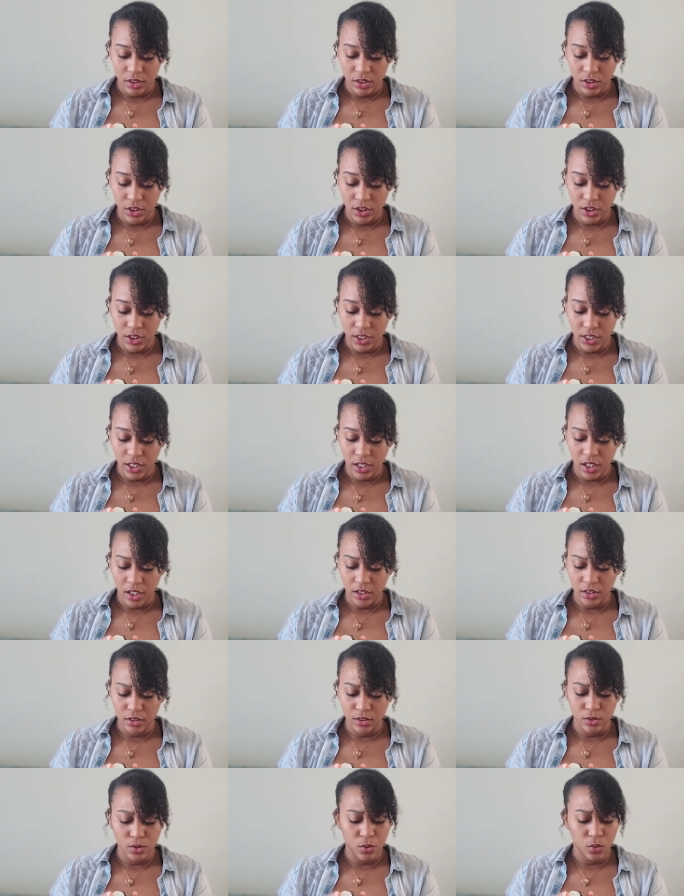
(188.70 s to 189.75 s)

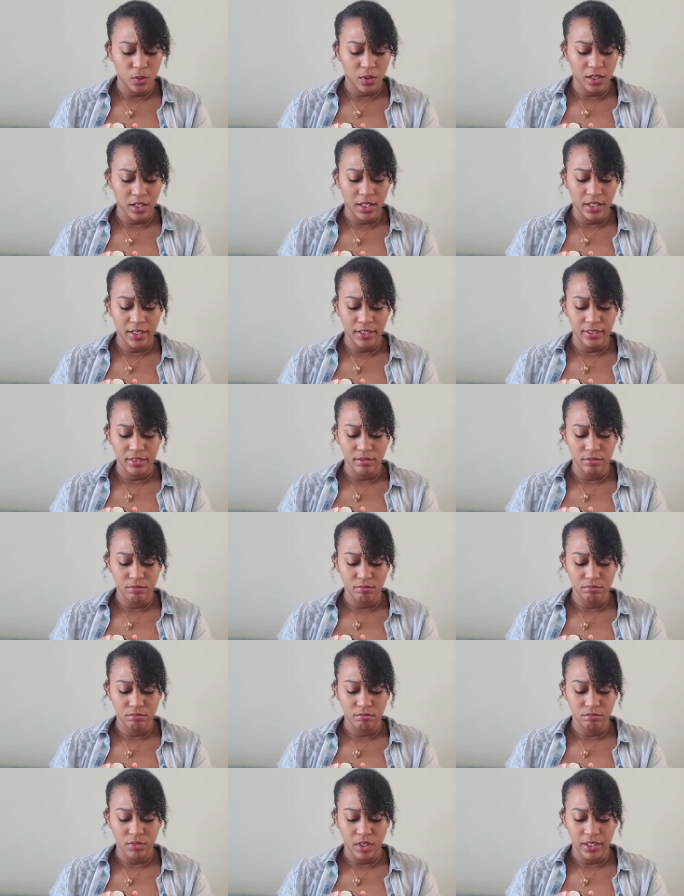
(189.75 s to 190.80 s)
Jiangguan,
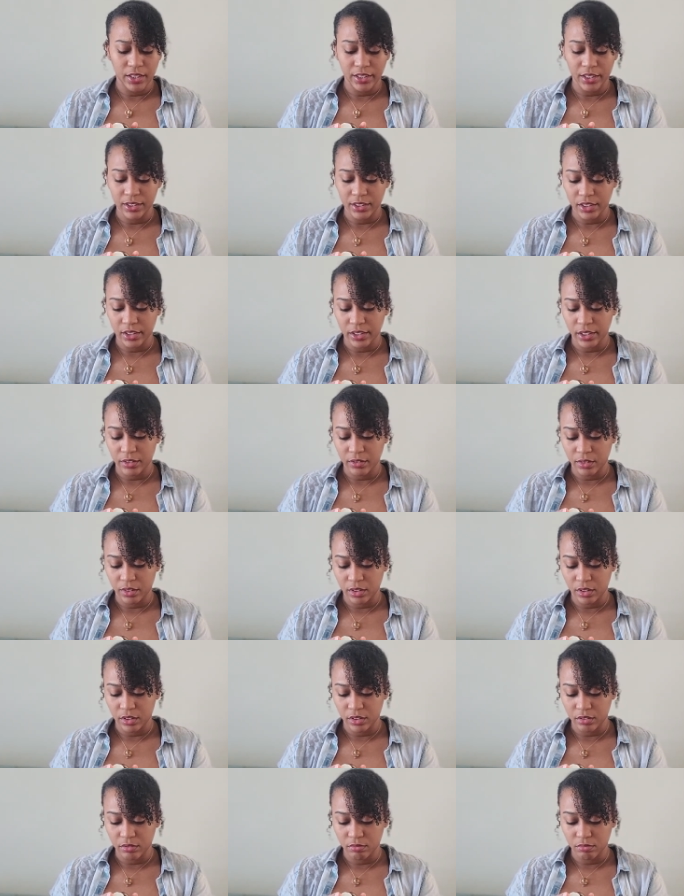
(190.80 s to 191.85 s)
I think I said that
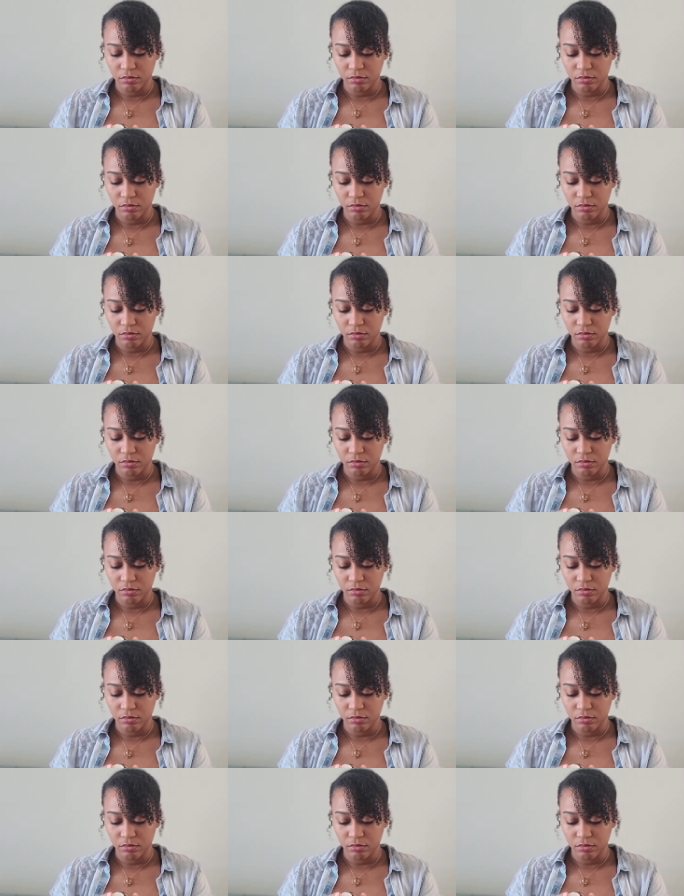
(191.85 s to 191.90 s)
wrong,